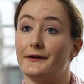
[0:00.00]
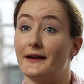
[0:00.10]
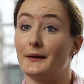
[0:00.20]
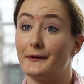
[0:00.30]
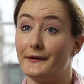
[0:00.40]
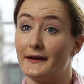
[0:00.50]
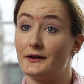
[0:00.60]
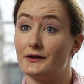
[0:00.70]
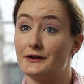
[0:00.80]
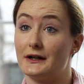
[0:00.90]
segments they
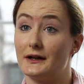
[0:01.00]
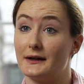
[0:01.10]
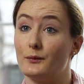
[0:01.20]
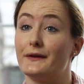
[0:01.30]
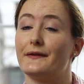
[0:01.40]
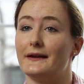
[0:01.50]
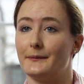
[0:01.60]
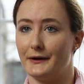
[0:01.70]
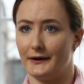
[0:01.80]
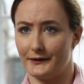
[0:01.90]
should target with these
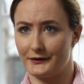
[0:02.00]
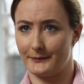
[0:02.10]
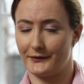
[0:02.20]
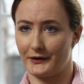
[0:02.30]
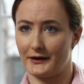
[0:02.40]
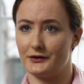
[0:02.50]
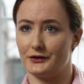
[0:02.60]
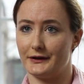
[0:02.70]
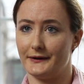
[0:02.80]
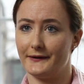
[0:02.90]
partnership
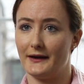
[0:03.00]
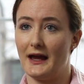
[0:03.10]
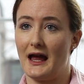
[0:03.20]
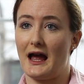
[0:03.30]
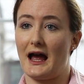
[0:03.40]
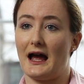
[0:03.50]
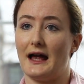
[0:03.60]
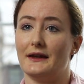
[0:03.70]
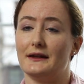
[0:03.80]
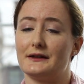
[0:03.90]
strategies,
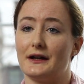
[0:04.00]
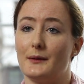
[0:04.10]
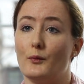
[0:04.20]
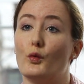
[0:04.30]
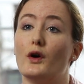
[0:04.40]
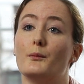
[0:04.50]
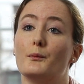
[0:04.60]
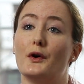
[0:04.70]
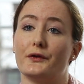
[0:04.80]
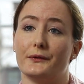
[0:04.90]
and what
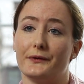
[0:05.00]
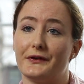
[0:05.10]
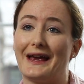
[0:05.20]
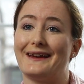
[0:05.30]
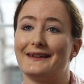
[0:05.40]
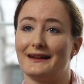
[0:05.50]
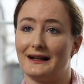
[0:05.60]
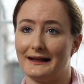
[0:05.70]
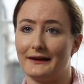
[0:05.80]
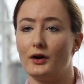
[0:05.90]
models
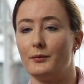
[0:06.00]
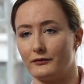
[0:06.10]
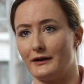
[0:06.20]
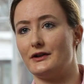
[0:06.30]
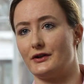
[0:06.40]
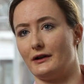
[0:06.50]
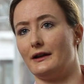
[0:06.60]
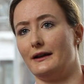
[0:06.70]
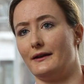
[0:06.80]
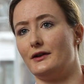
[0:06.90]
technically and
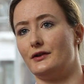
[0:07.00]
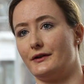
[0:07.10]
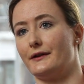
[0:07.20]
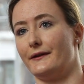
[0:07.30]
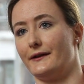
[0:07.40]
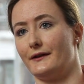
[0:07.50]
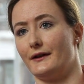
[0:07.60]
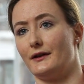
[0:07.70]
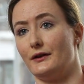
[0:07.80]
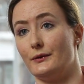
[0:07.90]
operationally they should
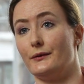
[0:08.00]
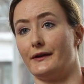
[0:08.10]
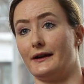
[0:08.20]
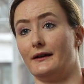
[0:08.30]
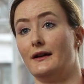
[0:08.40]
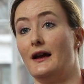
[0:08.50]
consider using.